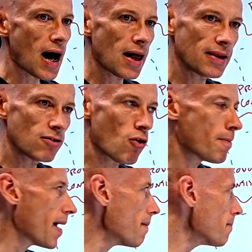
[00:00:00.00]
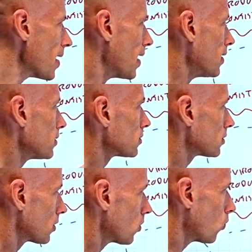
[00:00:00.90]
And then remember,
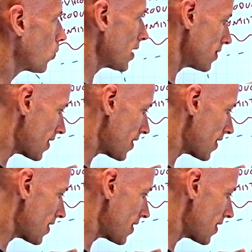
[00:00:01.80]
we're